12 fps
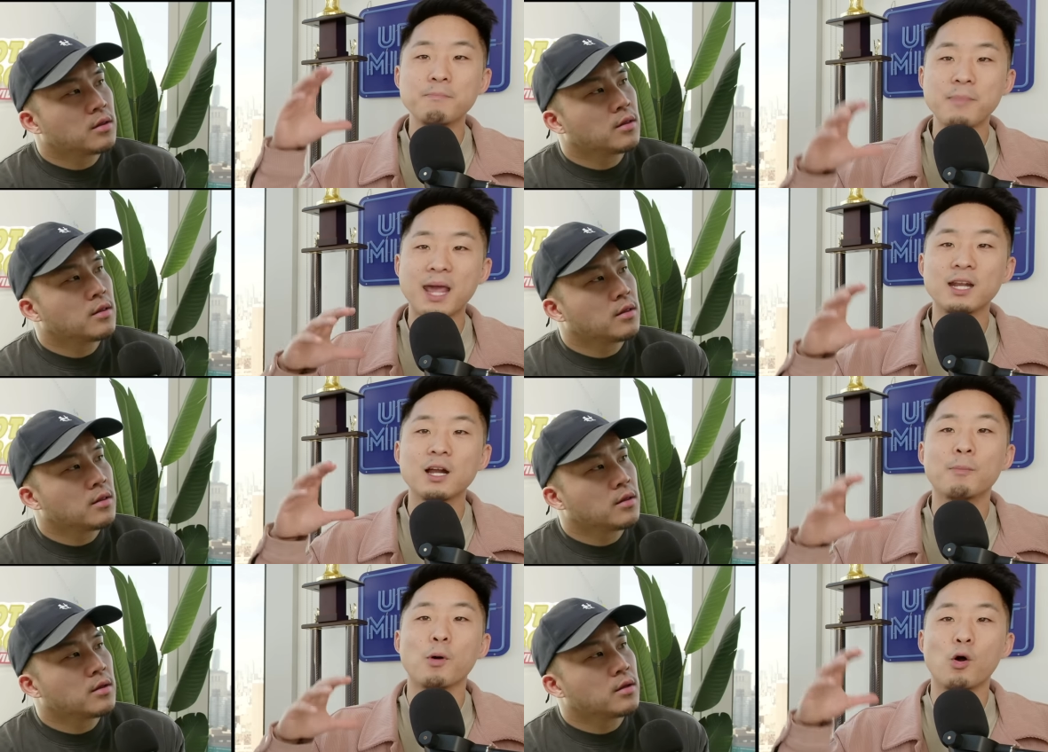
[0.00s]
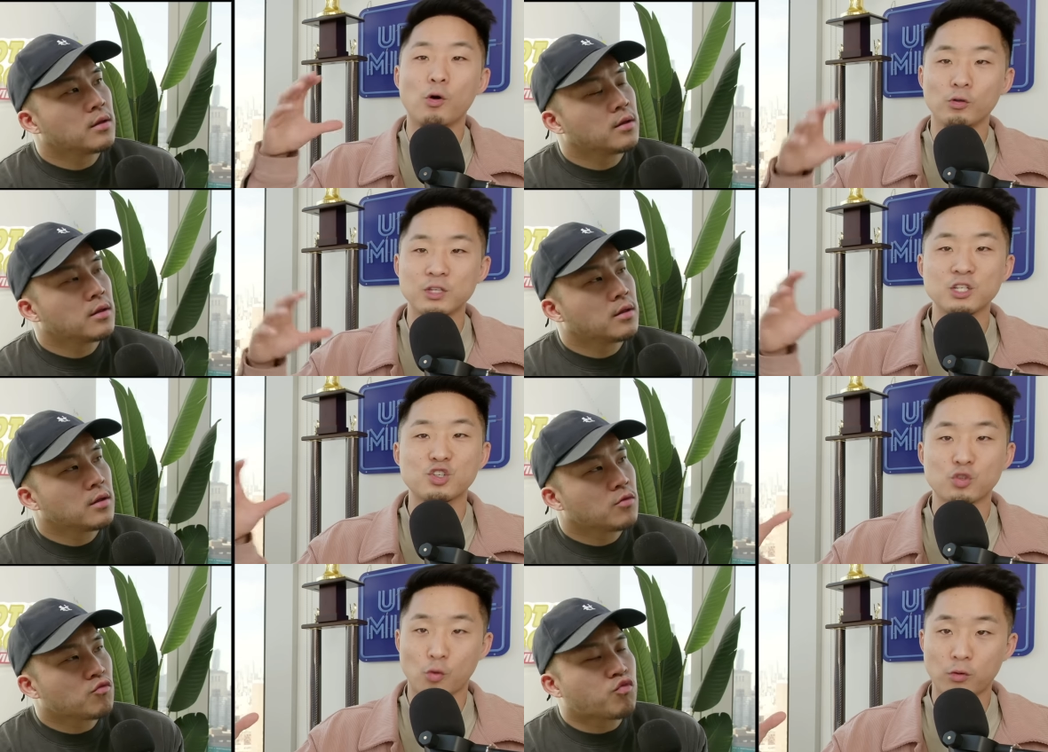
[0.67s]
Speaker 1: made up all
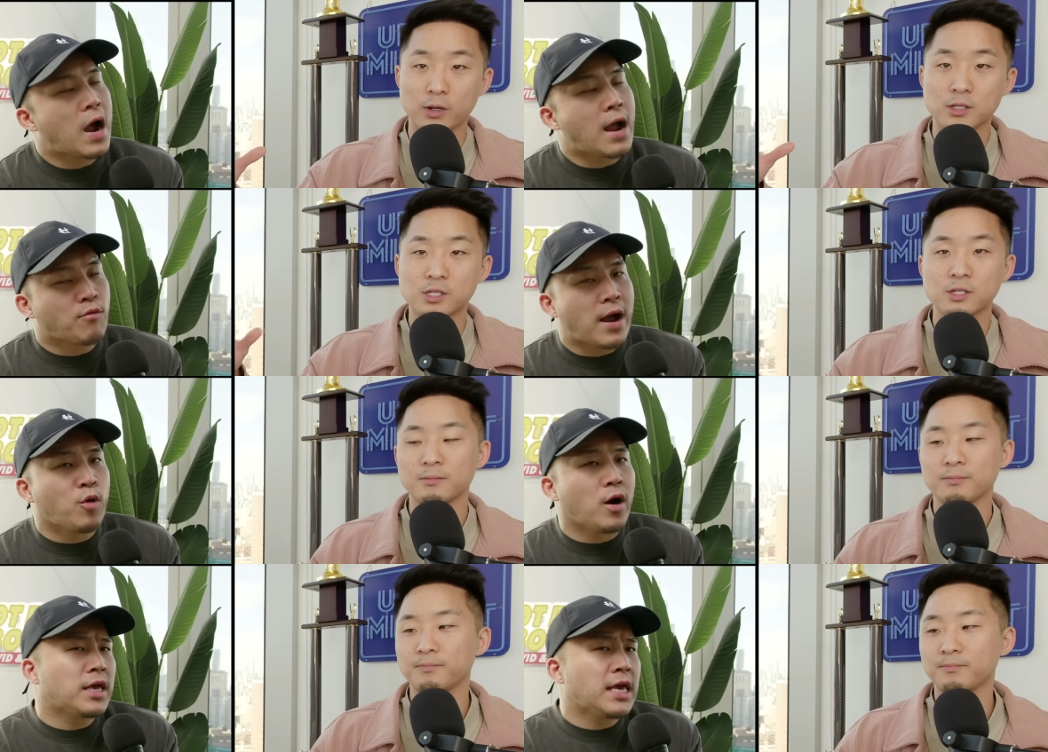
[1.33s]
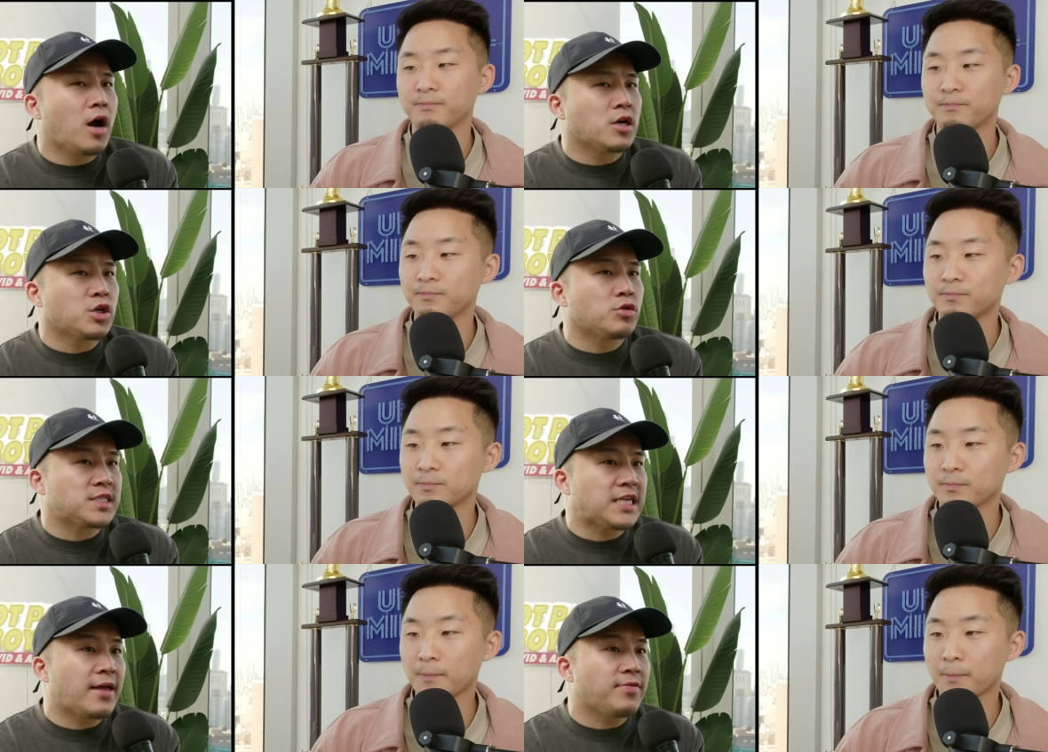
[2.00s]
these stories.
Speaker 2: Right, right. Well, he also
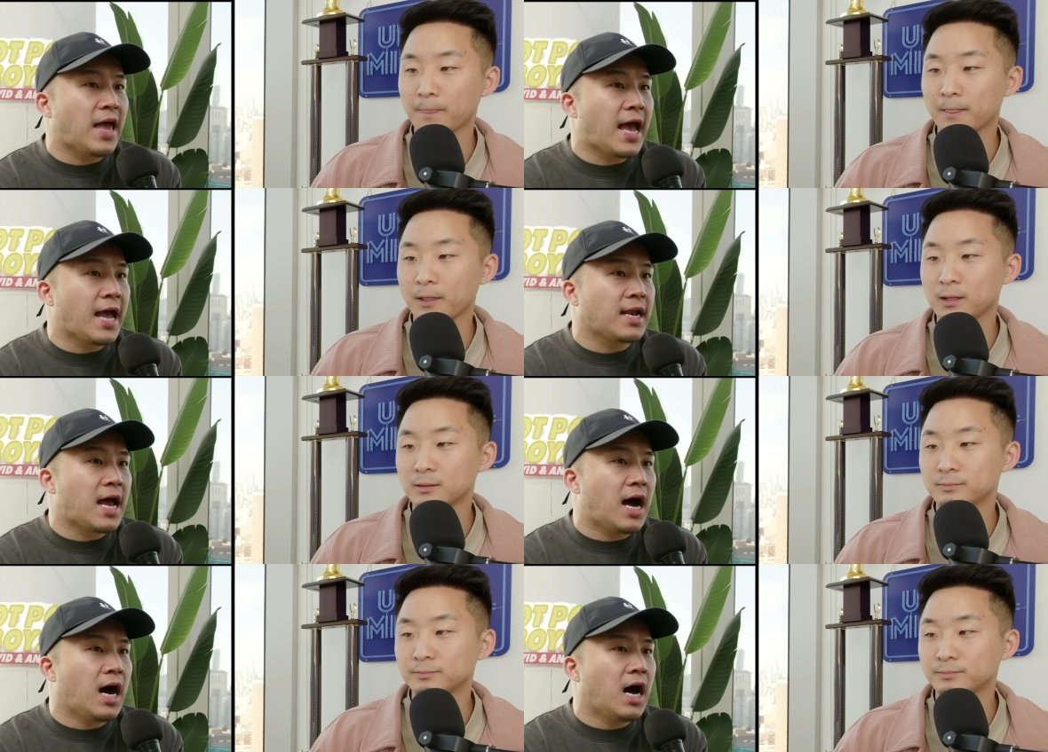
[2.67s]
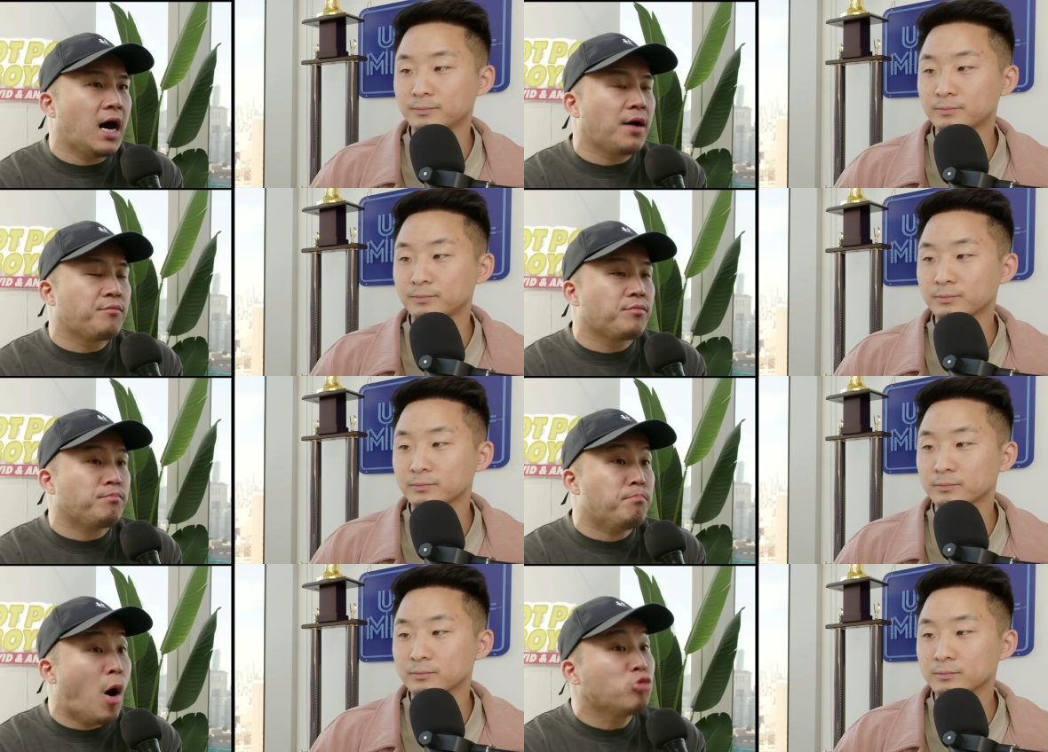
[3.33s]
said that uh,
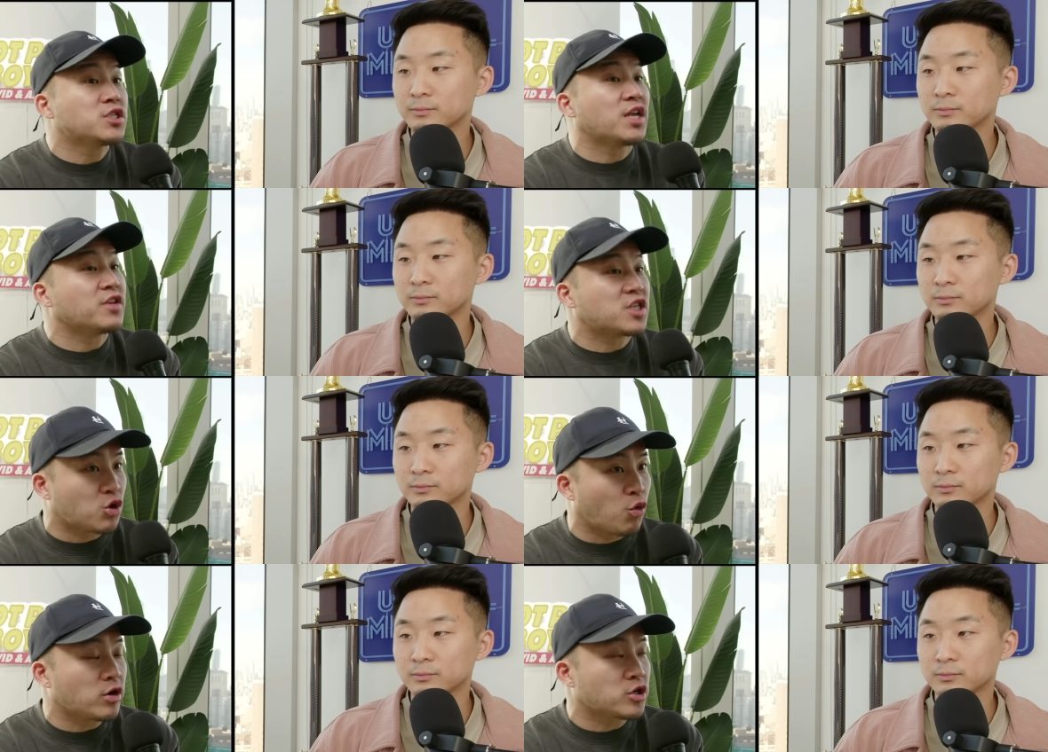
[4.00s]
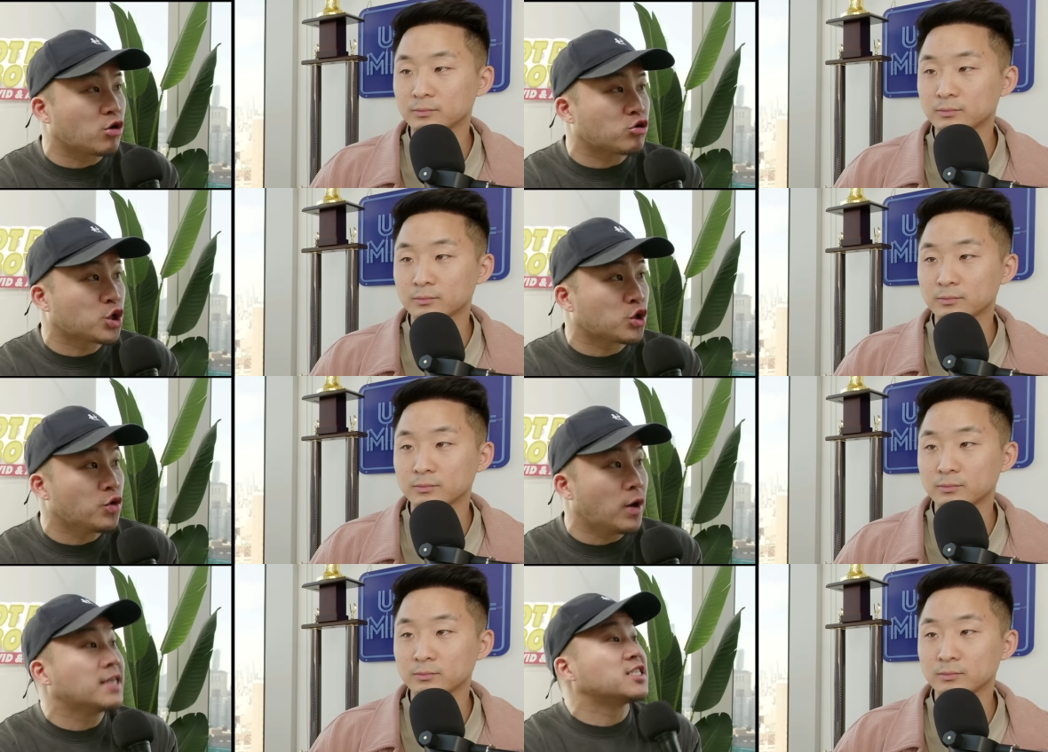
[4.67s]
most of his stories are
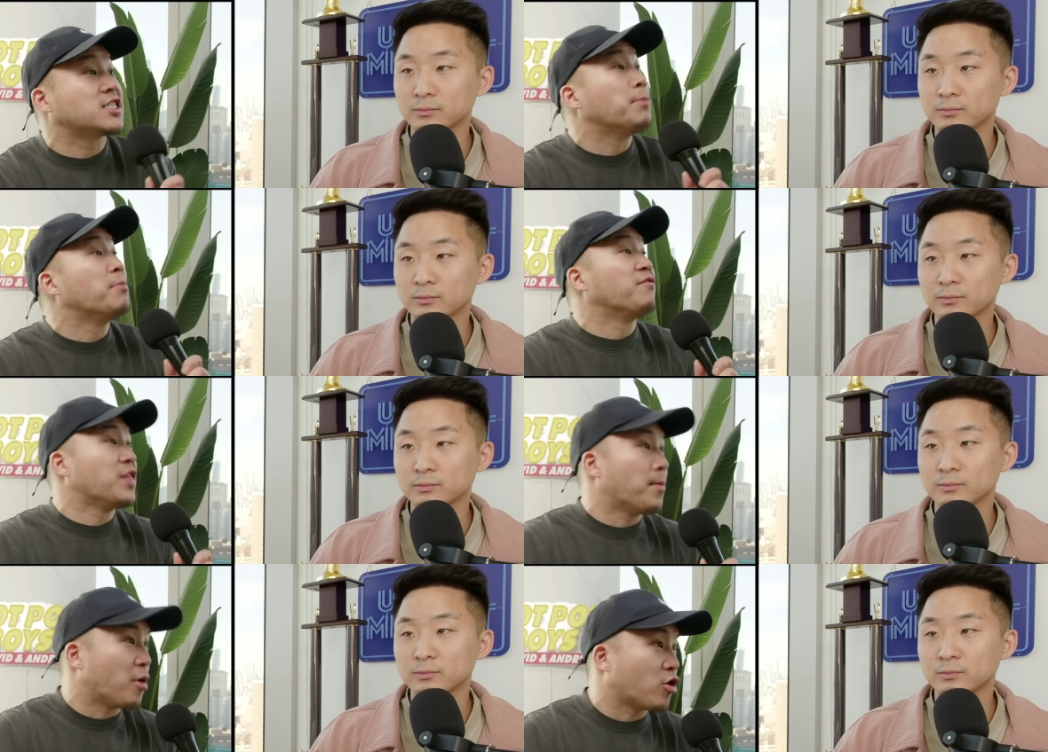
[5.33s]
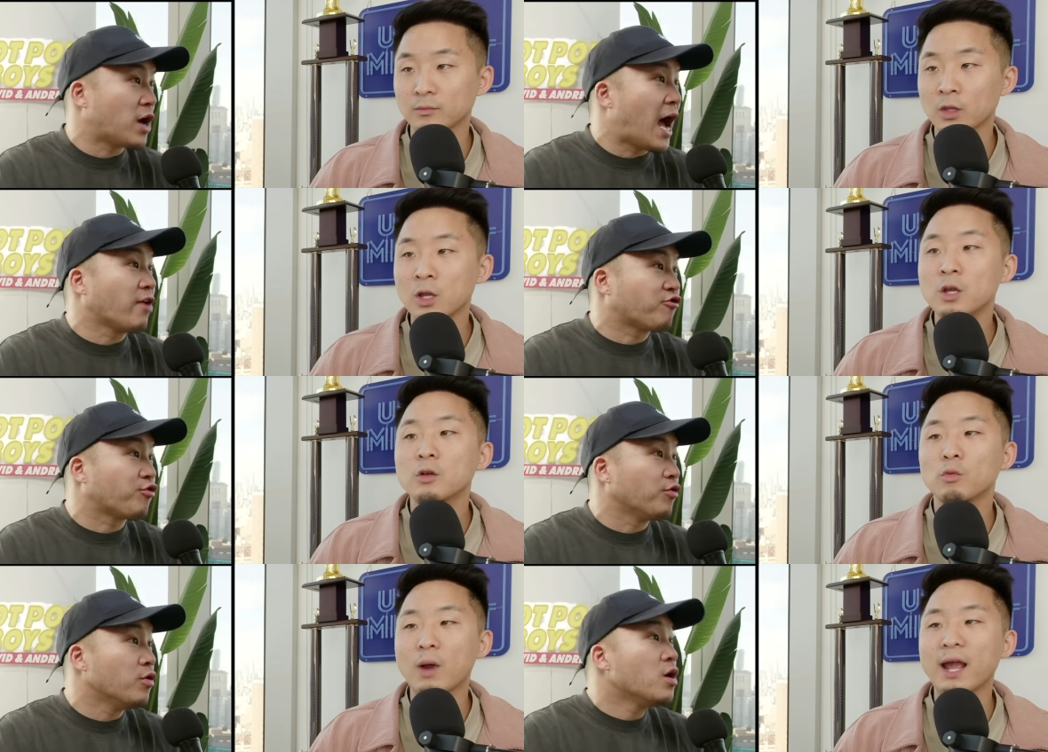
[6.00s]
true and some of them are not
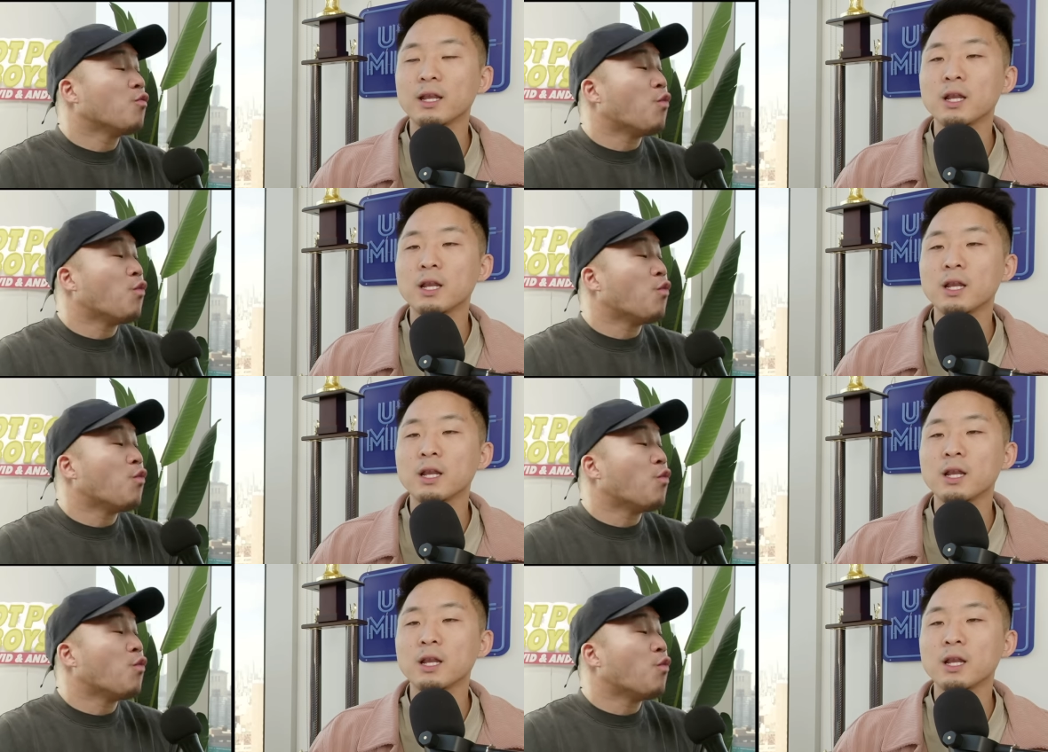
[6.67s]
true.
Speaker 1: Right.